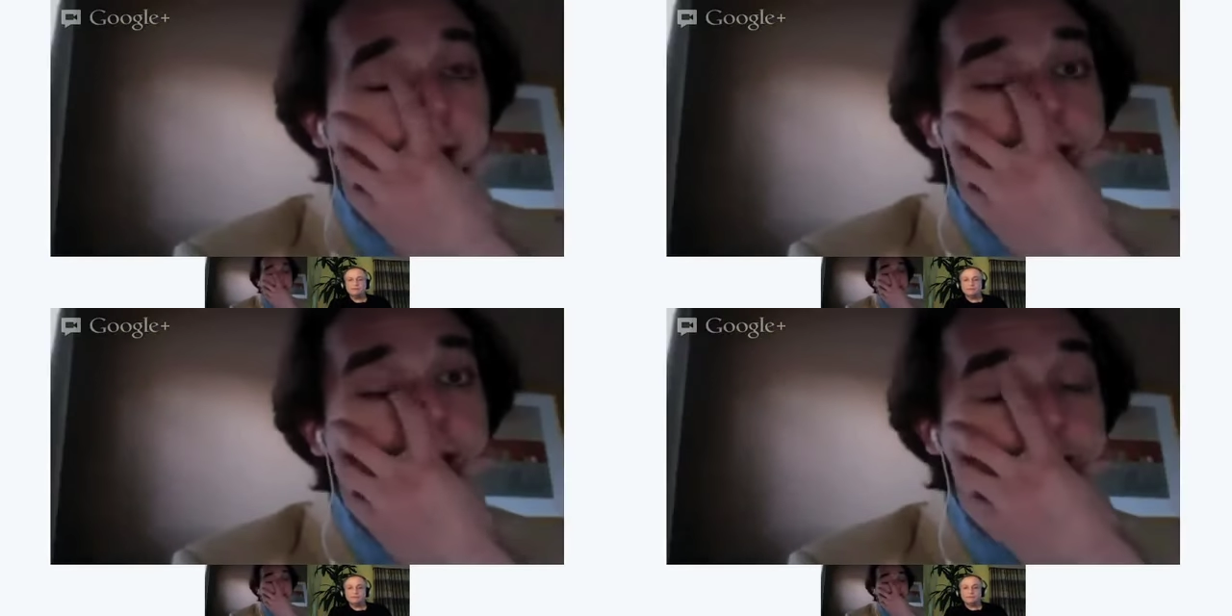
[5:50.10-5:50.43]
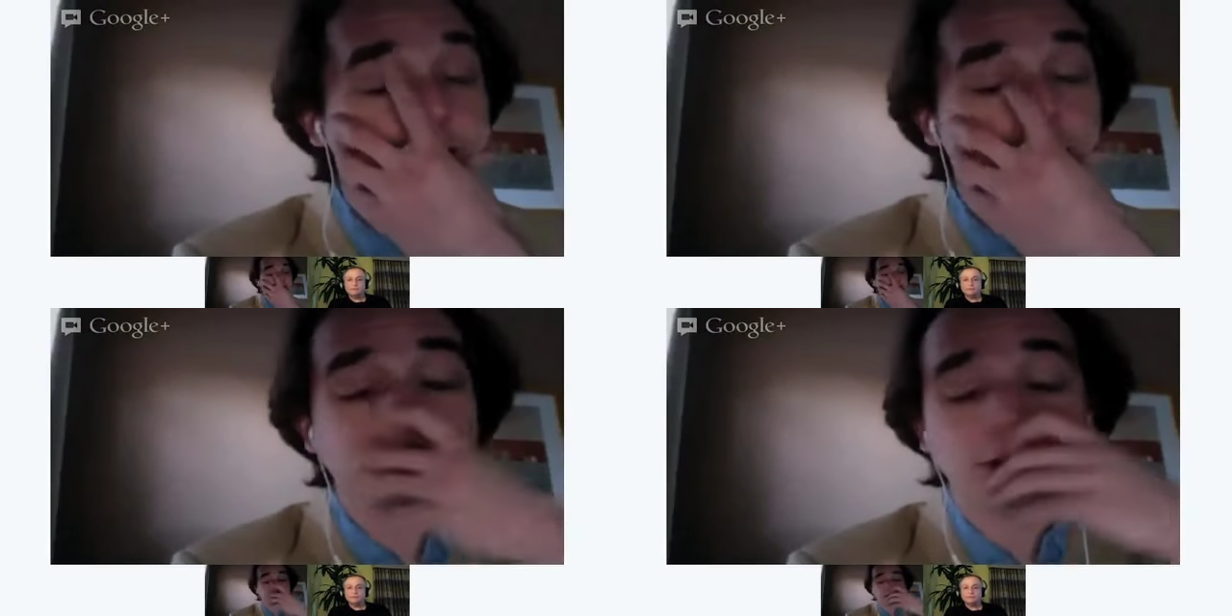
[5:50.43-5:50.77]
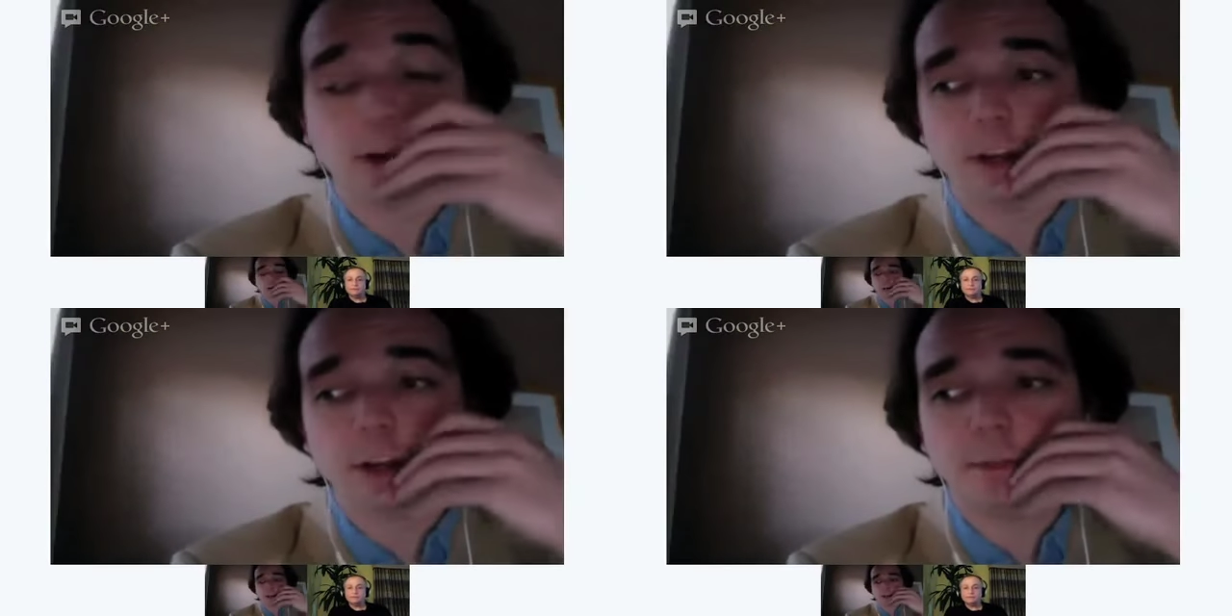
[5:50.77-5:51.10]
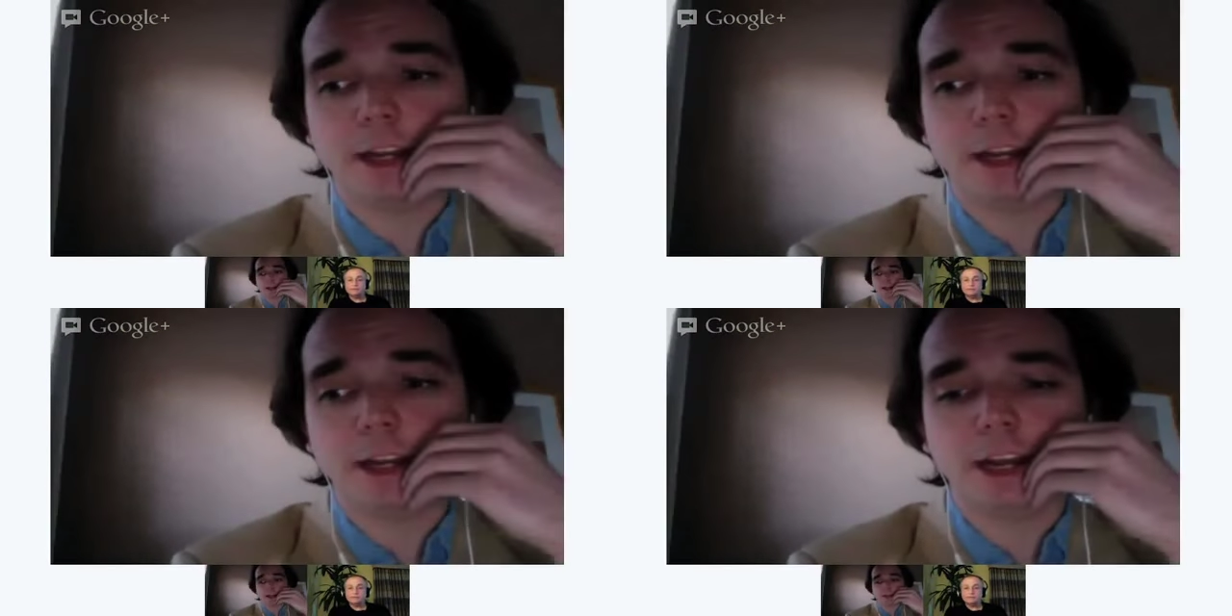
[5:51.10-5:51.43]
Can we talk
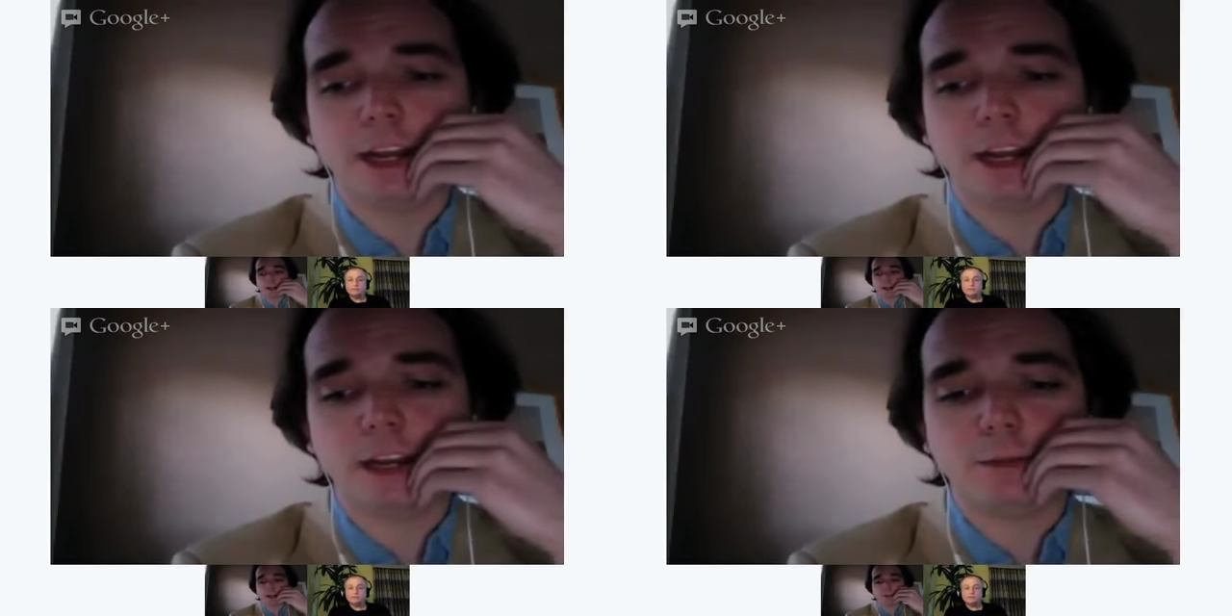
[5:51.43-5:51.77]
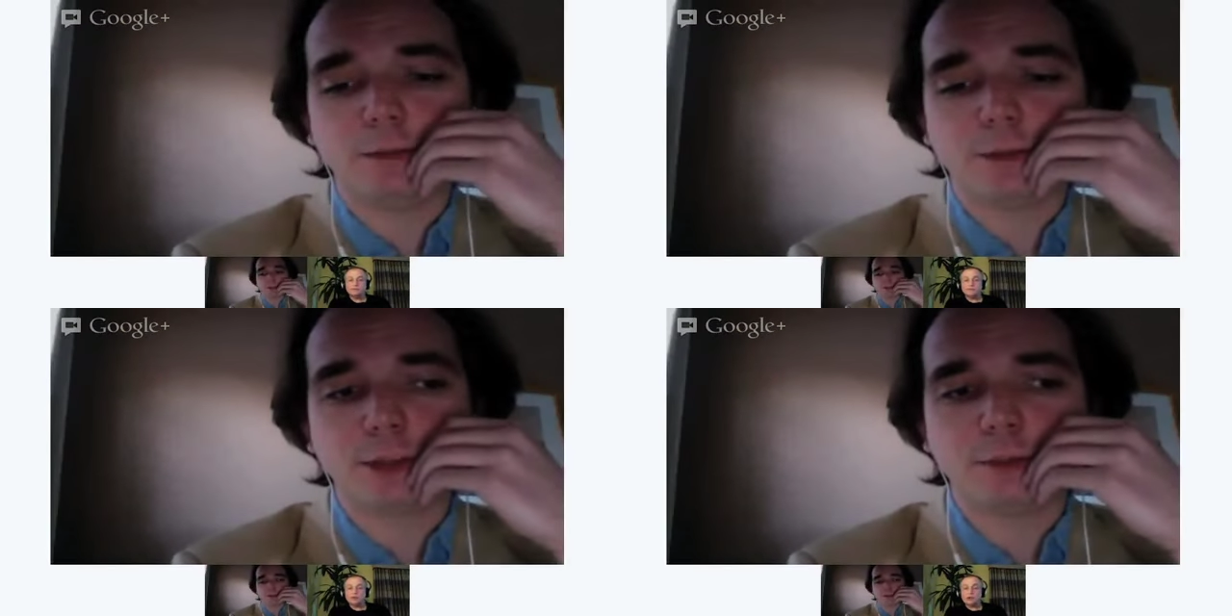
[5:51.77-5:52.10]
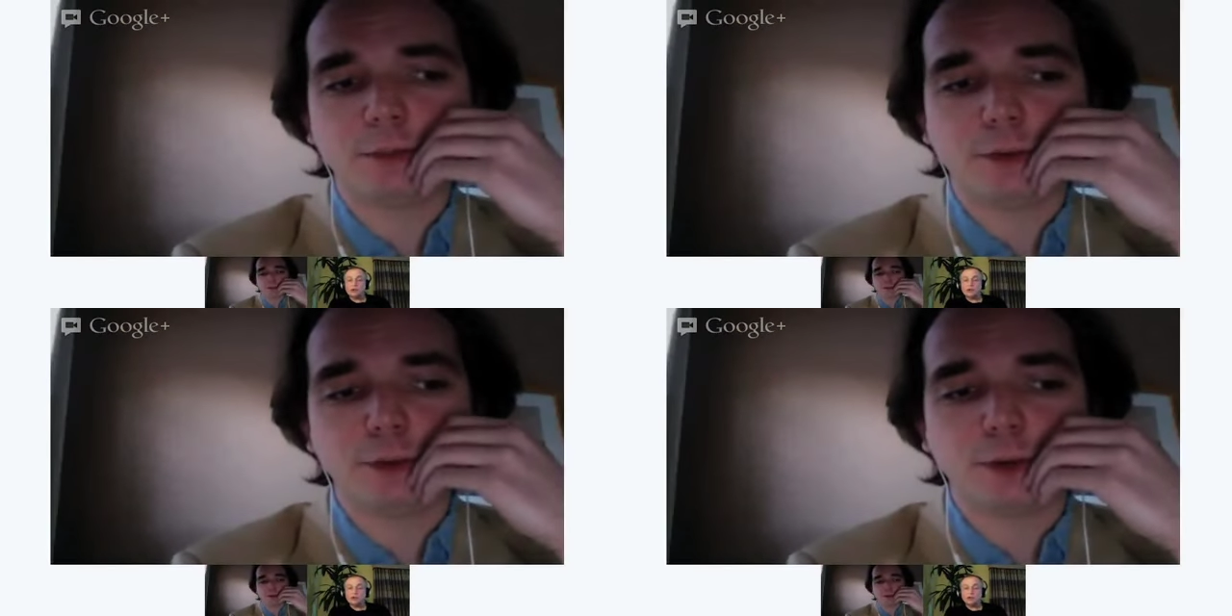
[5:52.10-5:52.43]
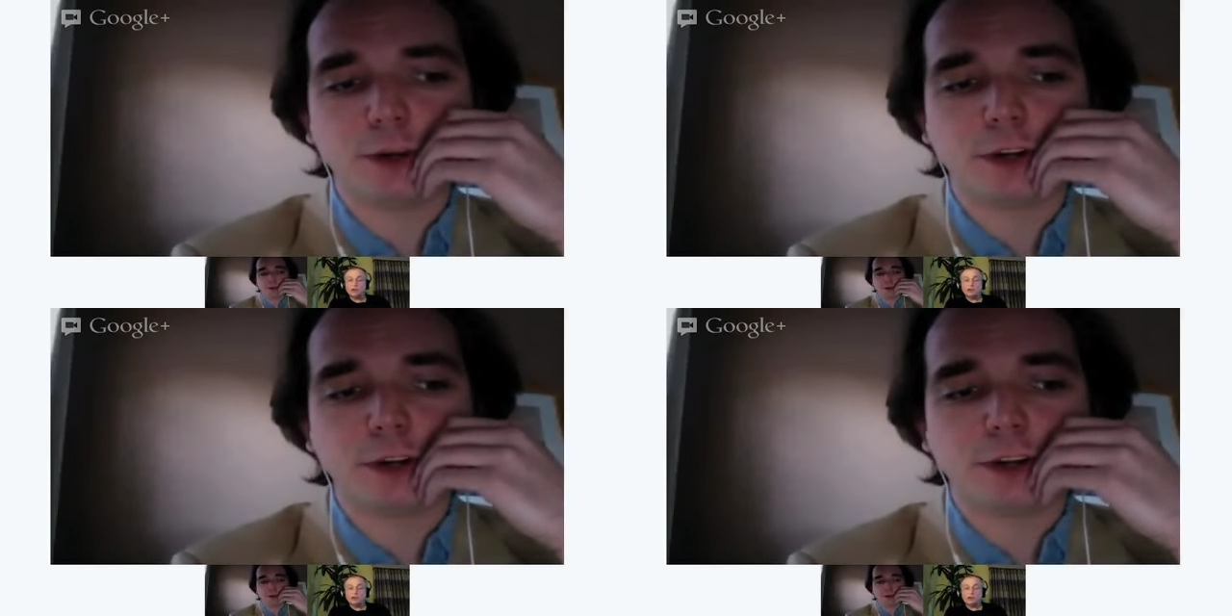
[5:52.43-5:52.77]
about some of your
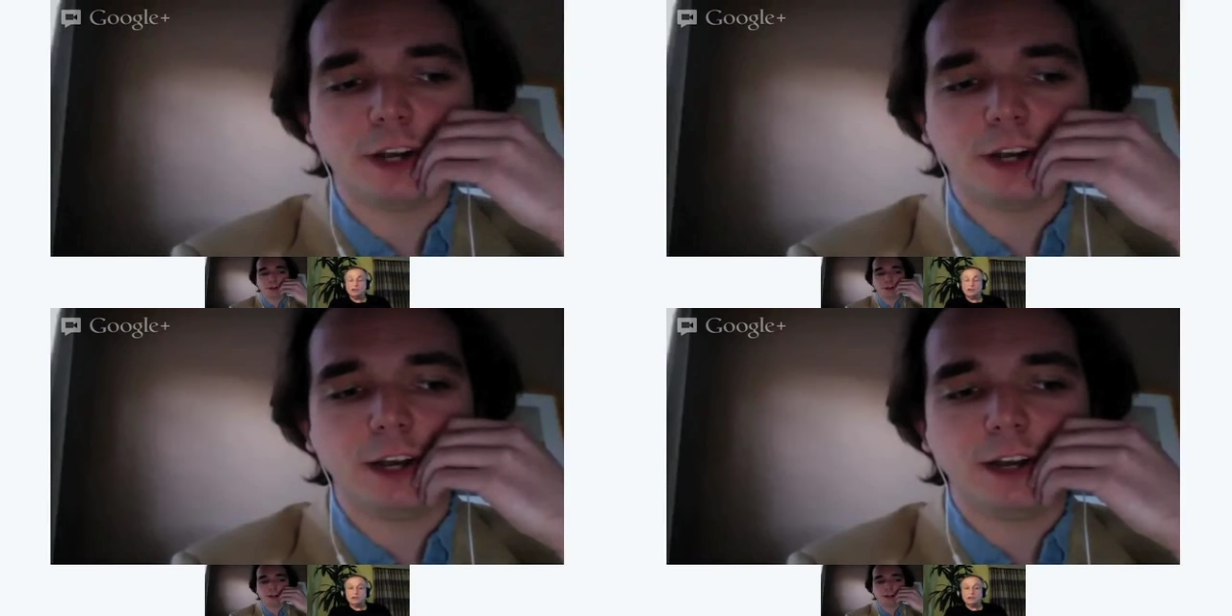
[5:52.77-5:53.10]
work